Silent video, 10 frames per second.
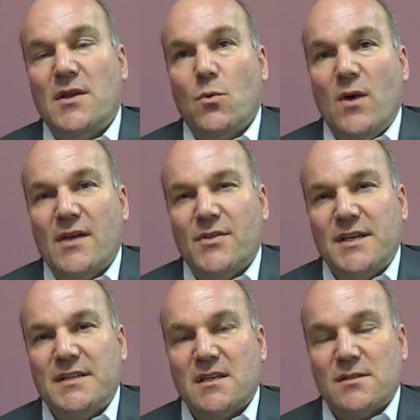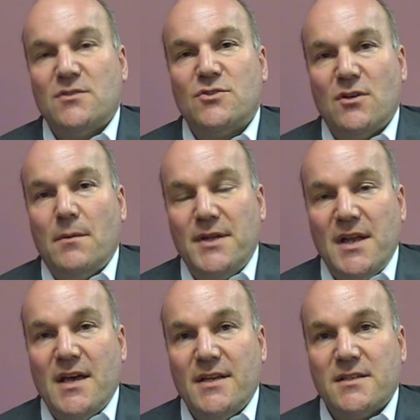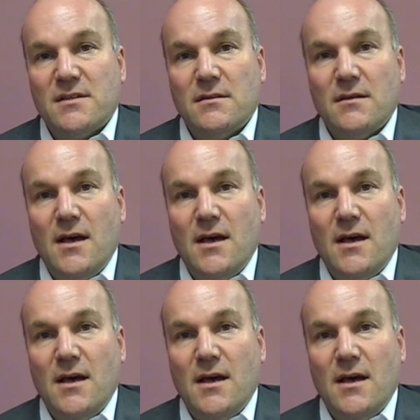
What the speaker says: in a way that it doesn't dominate